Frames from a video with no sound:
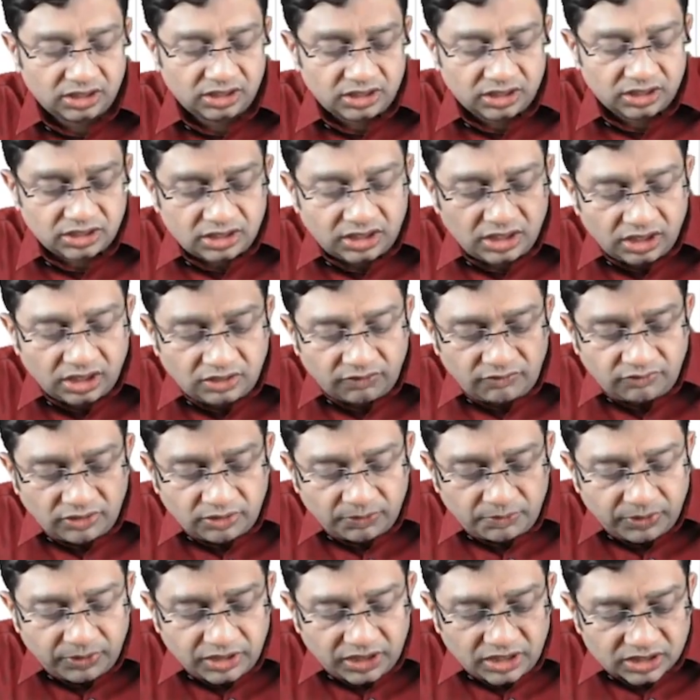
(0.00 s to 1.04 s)
There will
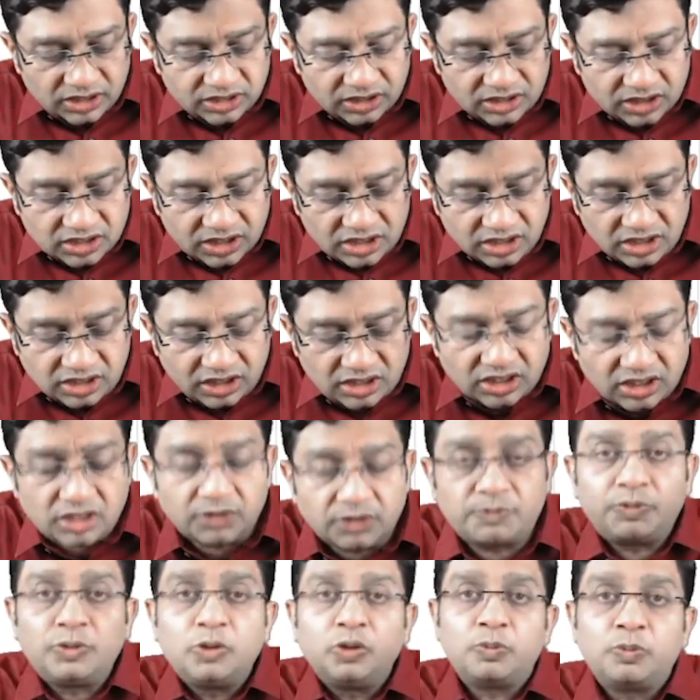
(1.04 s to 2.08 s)
be
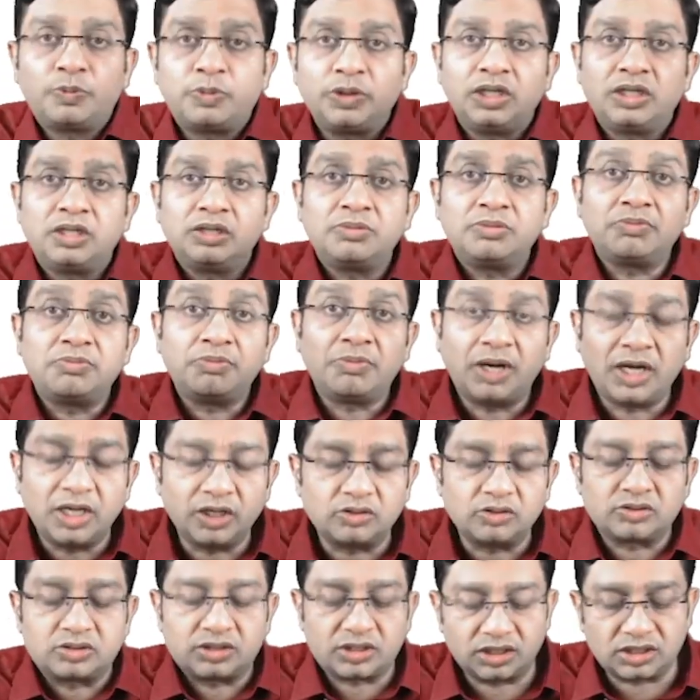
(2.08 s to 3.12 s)
constricted pupil,
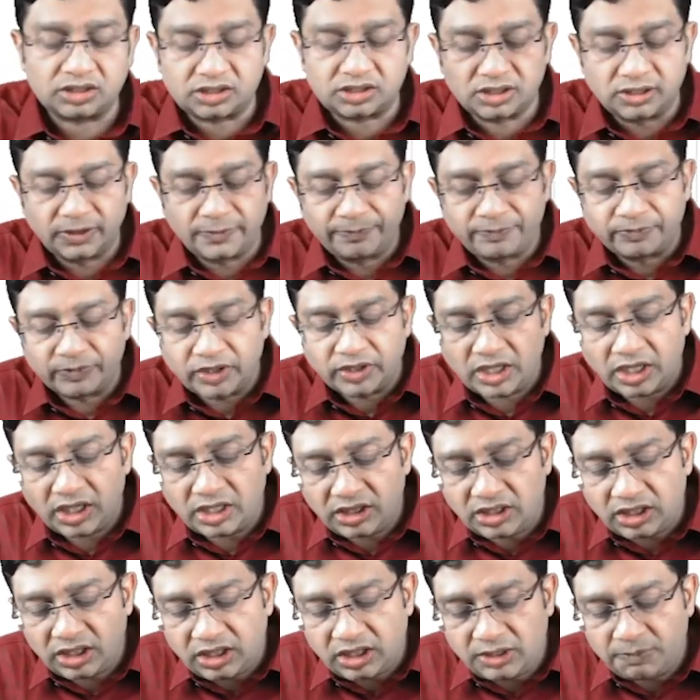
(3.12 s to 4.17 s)
miosis.
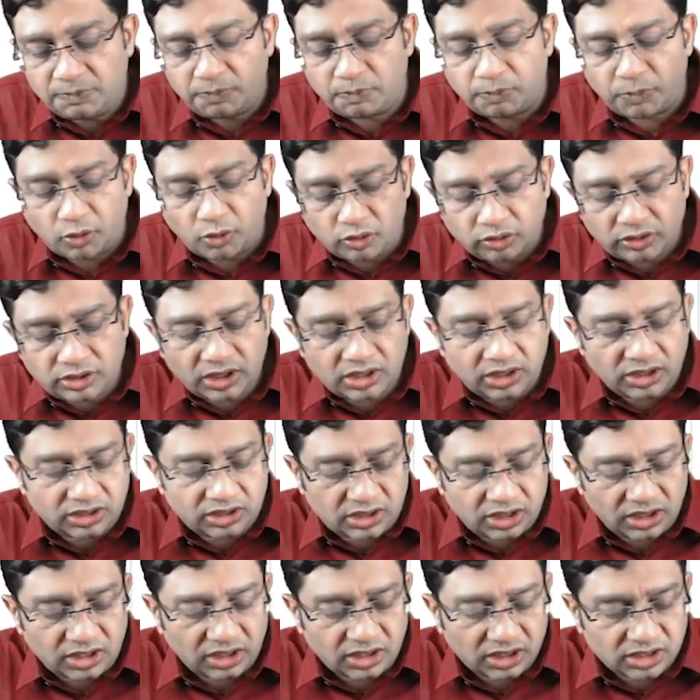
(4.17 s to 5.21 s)
And the important
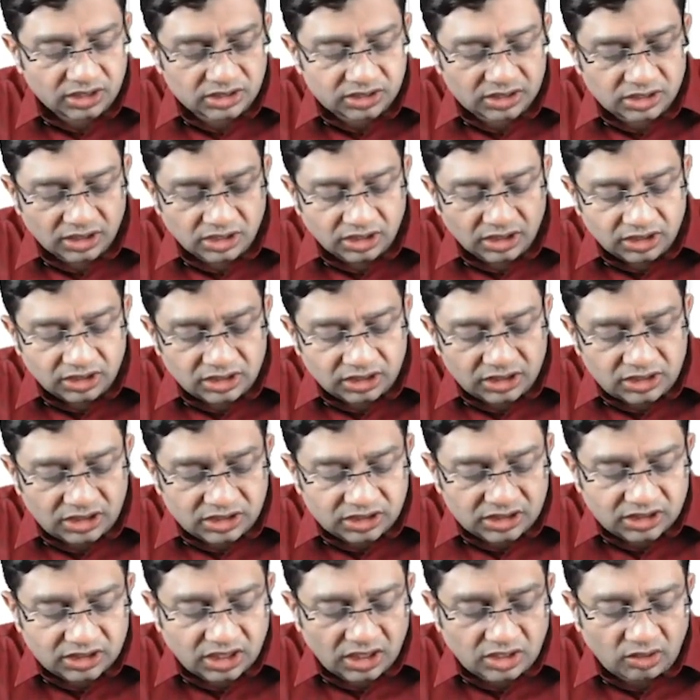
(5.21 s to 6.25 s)
thing is
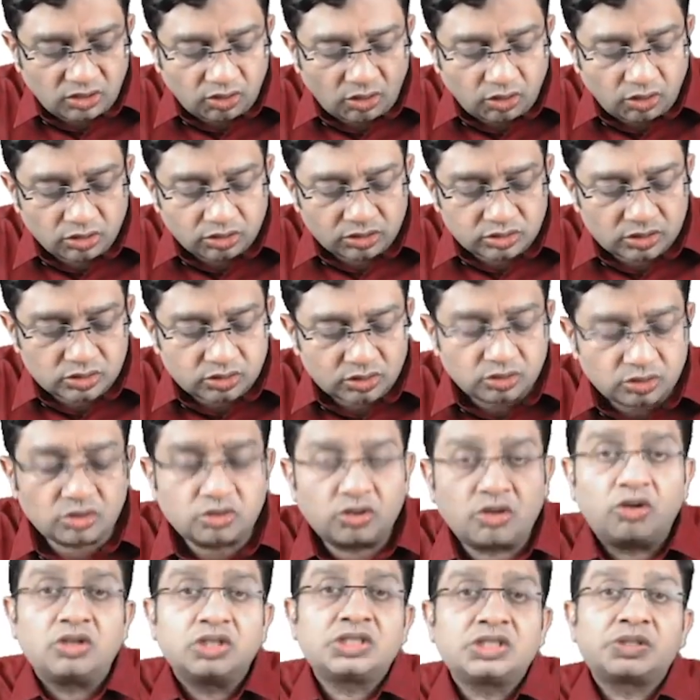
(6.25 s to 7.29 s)
this can also
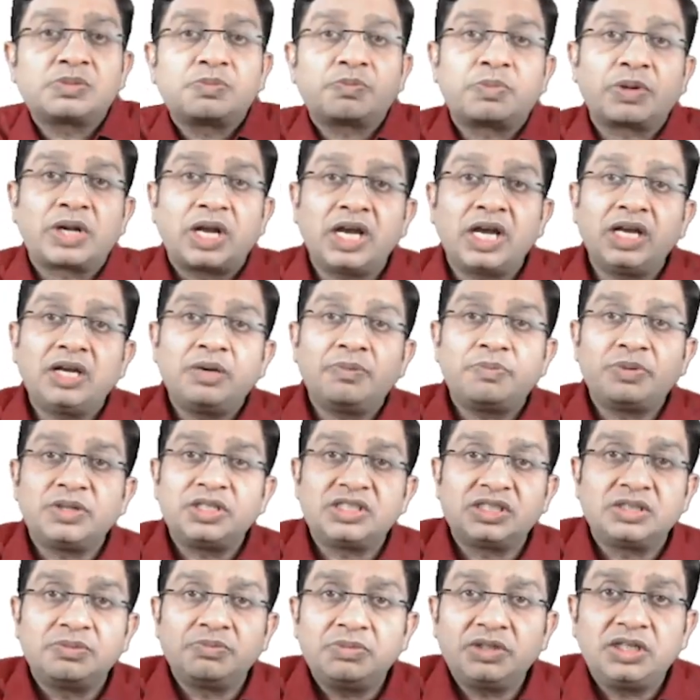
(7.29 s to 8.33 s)
cause
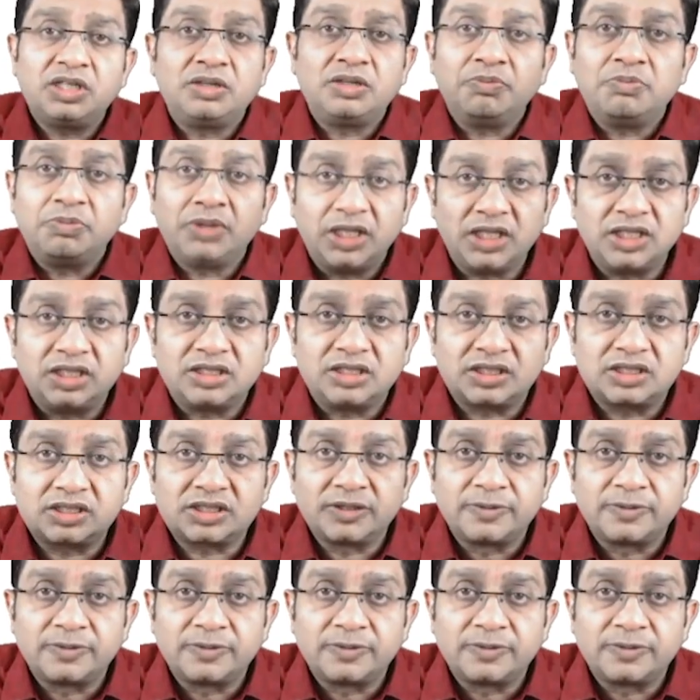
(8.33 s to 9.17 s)
priapism in males